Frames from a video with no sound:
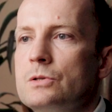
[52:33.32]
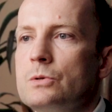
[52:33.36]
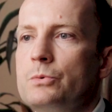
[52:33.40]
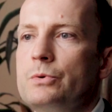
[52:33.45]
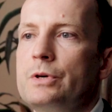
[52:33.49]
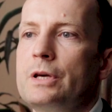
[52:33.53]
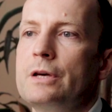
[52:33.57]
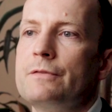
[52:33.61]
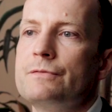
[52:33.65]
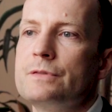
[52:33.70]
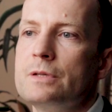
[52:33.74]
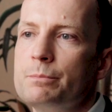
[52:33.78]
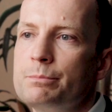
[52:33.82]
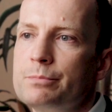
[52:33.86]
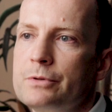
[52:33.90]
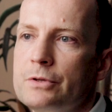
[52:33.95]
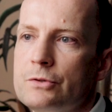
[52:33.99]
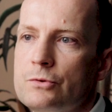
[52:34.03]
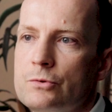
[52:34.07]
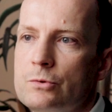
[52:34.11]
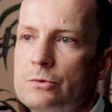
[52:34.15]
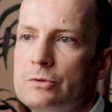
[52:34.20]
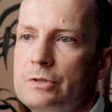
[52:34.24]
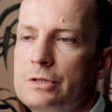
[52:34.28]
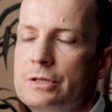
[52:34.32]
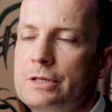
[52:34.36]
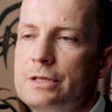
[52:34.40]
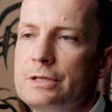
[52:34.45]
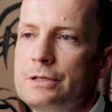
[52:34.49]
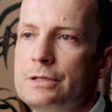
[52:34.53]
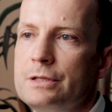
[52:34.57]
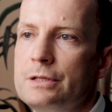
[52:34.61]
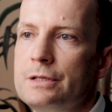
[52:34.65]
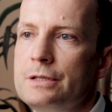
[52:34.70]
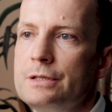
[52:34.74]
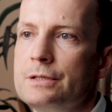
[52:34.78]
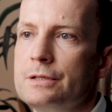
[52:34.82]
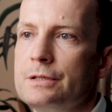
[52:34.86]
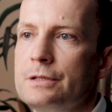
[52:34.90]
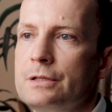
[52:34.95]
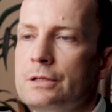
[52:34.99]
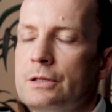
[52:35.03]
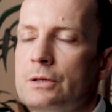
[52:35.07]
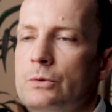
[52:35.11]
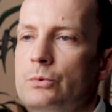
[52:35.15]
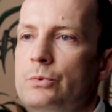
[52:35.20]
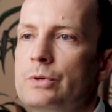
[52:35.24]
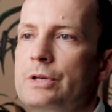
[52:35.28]
So we have some
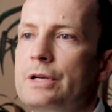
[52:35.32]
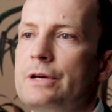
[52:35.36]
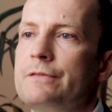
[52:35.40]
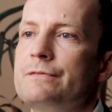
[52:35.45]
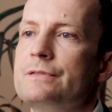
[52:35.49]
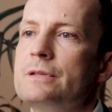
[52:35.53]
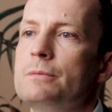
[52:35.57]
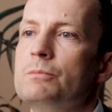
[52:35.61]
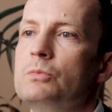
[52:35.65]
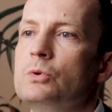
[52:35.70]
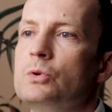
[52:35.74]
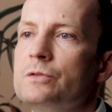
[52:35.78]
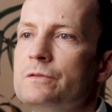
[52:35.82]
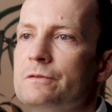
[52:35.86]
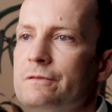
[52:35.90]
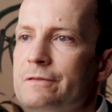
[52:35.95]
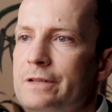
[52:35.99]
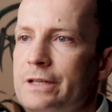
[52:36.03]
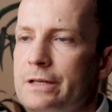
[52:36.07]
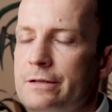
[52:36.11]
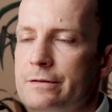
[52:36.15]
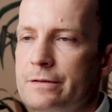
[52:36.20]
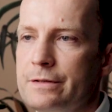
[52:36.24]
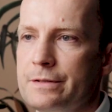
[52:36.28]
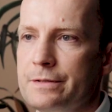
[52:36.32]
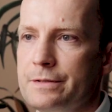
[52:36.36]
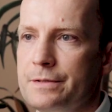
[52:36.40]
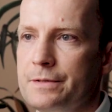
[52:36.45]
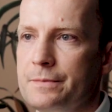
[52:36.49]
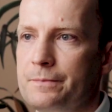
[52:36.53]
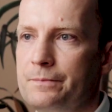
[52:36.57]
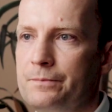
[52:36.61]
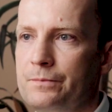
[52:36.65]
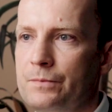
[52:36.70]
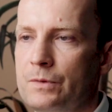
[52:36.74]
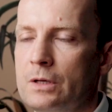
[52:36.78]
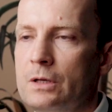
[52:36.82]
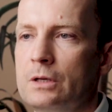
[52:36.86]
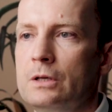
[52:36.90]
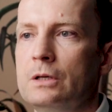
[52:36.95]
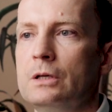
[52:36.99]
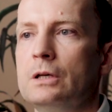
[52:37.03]
prejudices, we have some convictions,